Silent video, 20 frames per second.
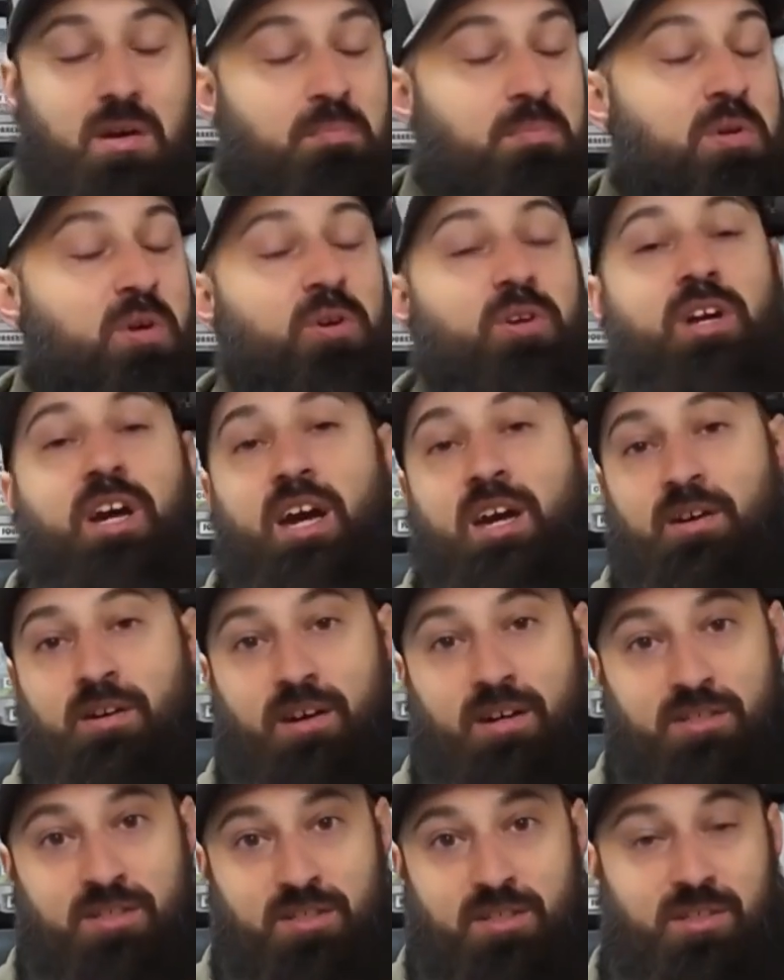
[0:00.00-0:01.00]
pure
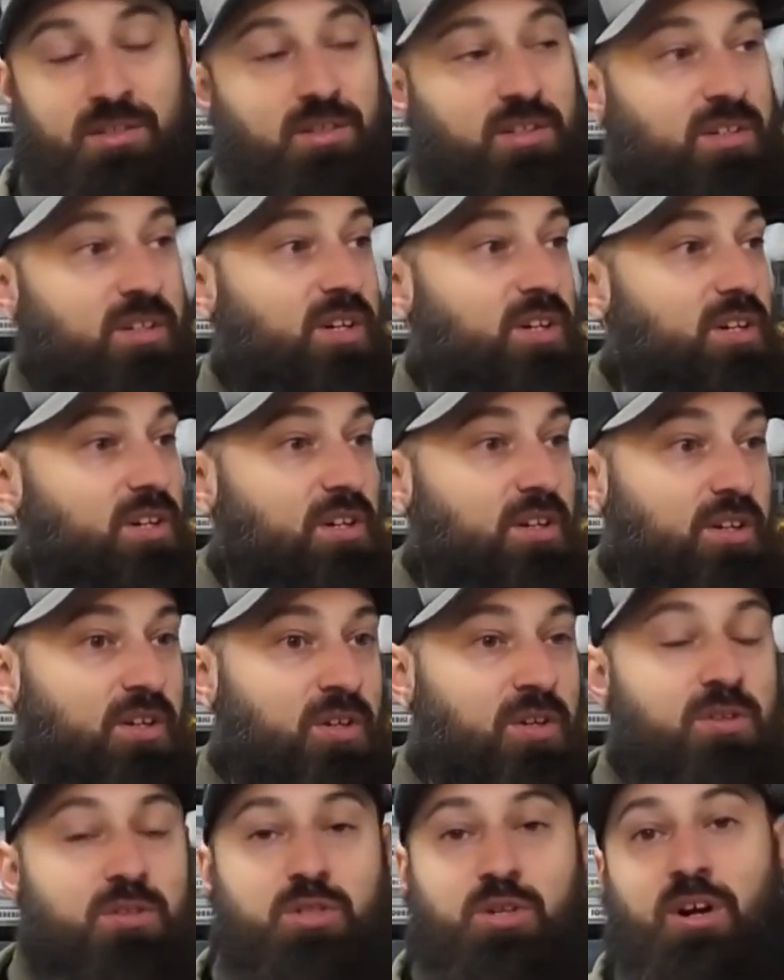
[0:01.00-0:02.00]
chaos.
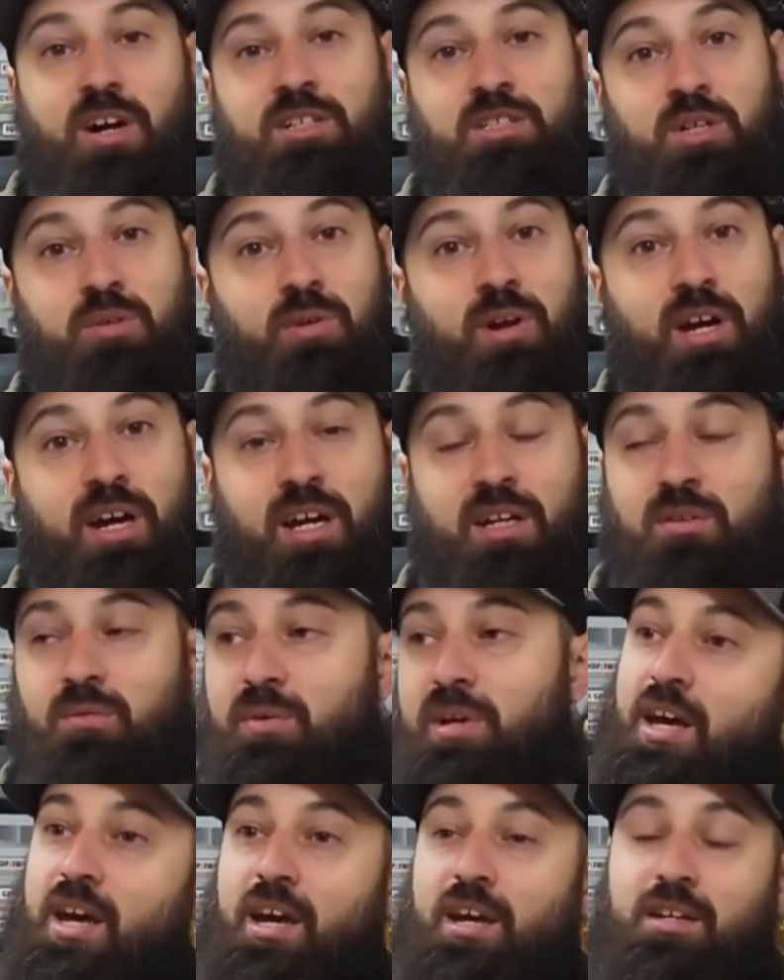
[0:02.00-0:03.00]
Huge crazy rain,
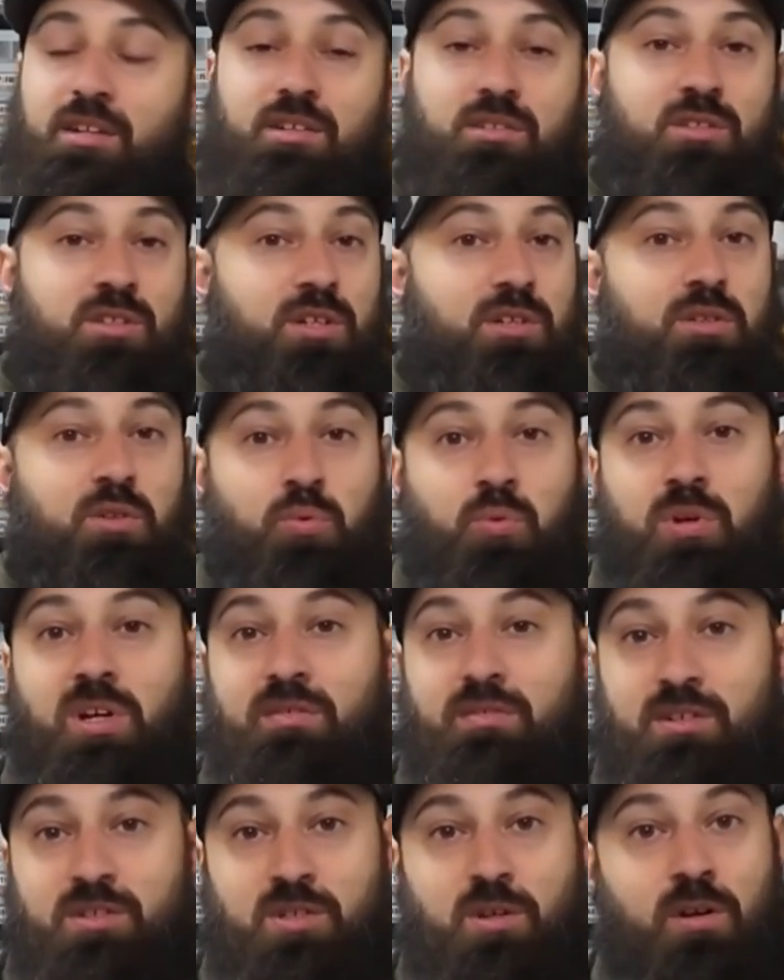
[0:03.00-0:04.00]
and the
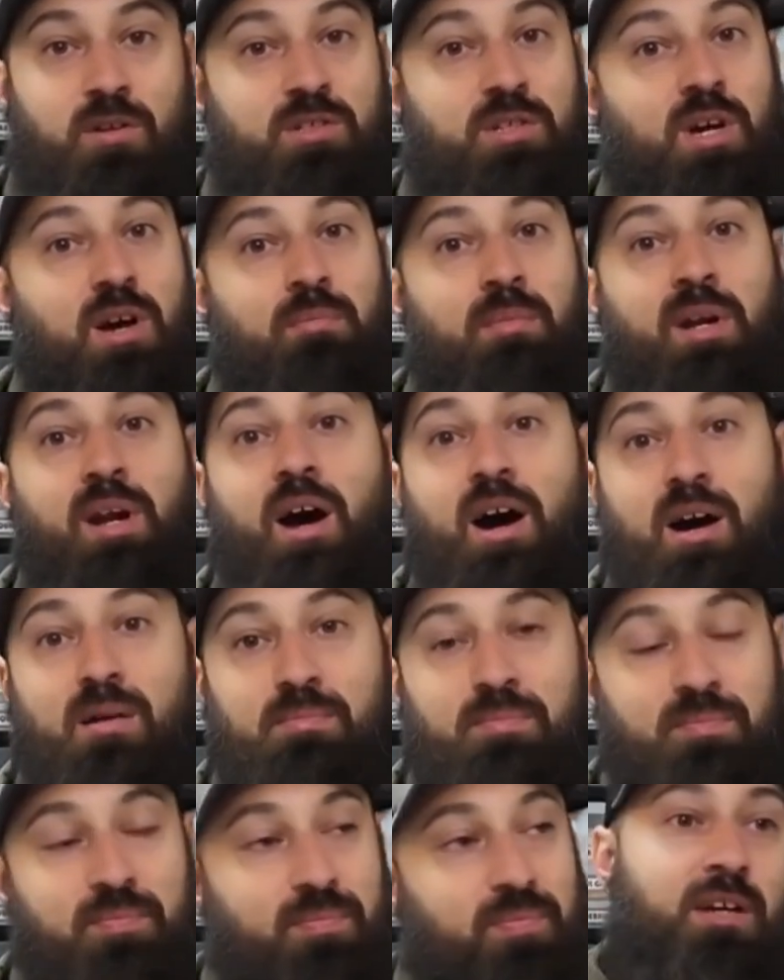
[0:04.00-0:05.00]
river starts coming
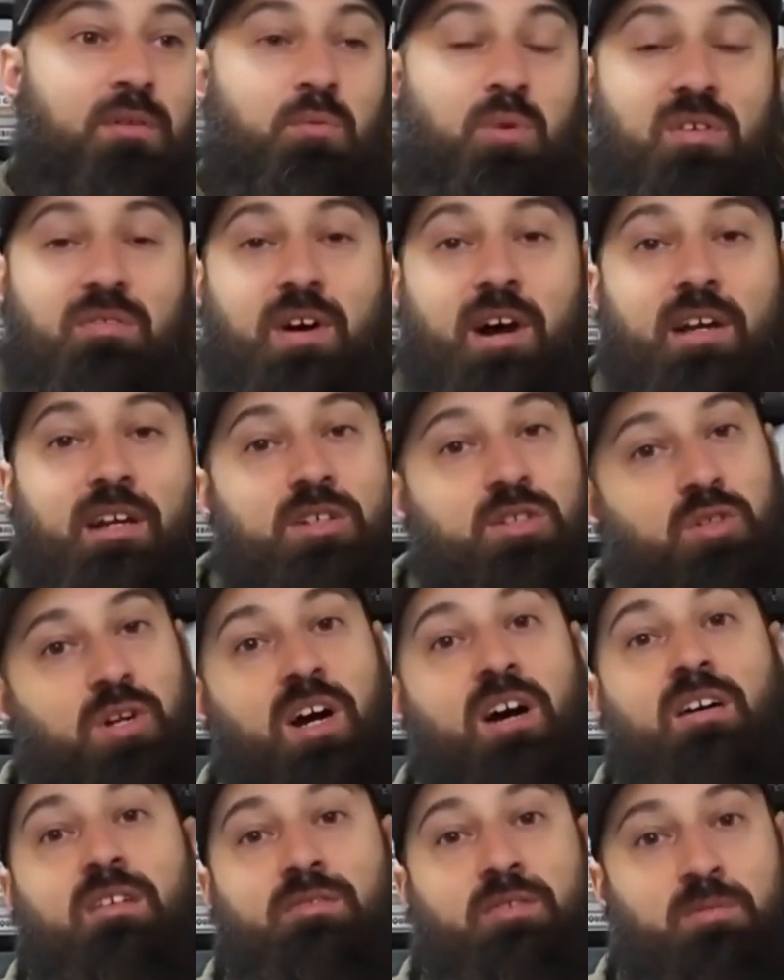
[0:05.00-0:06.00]
up, and we've had a
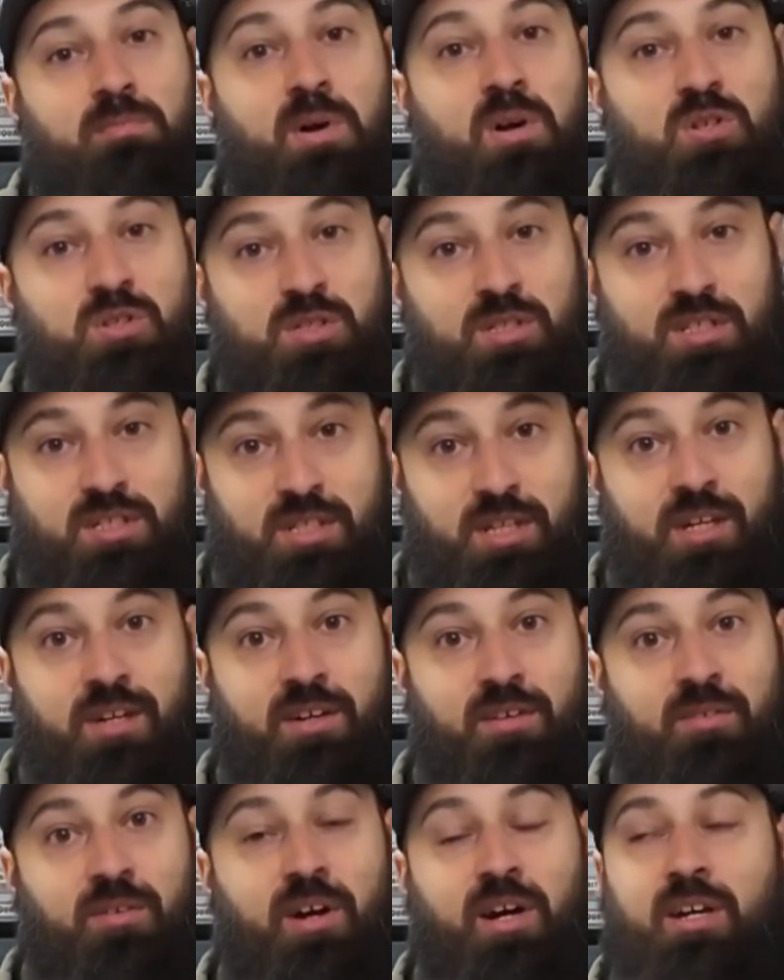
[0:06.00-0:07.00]
drought for most of this
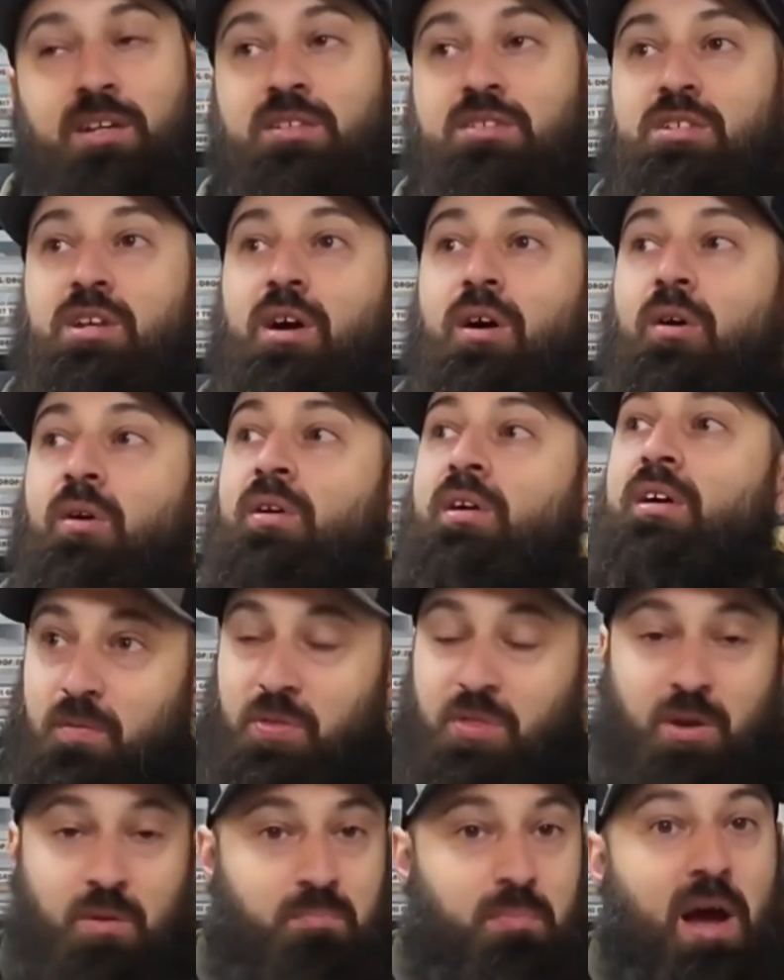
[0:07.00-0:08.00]
year, right? So
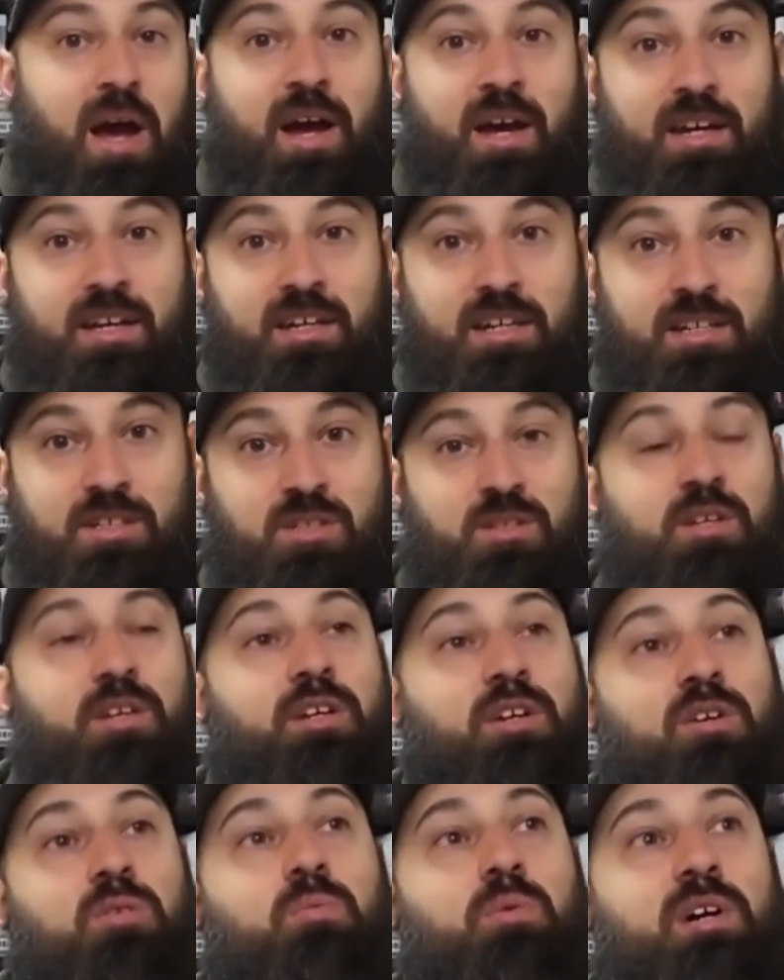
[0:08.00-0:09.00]
the bank is
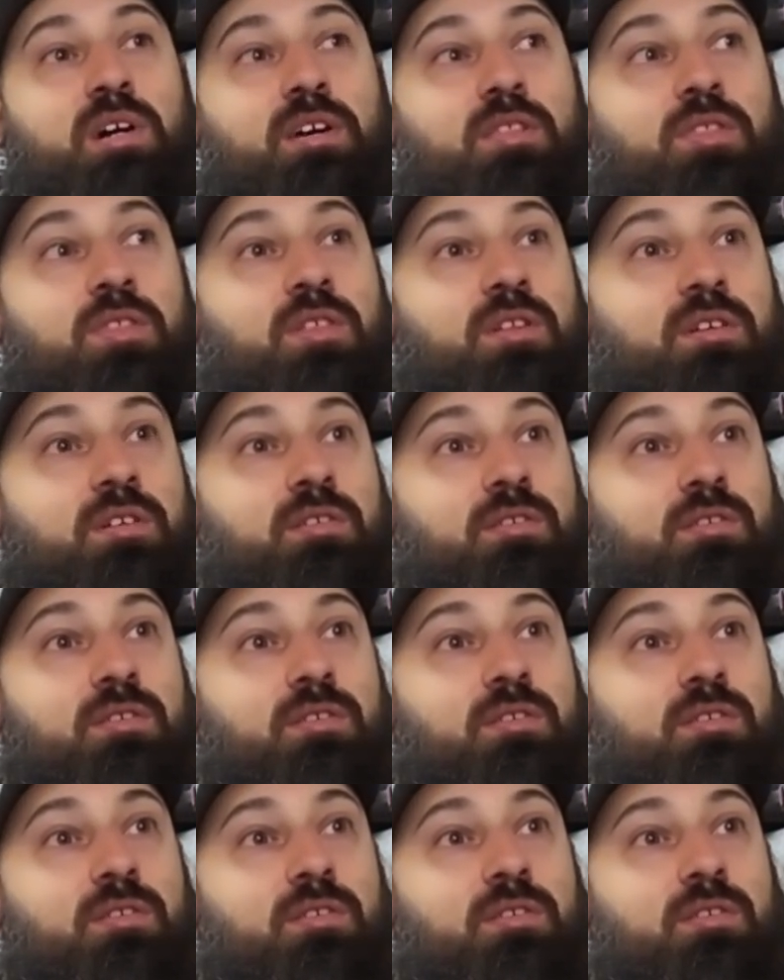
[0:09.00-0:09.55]
littered with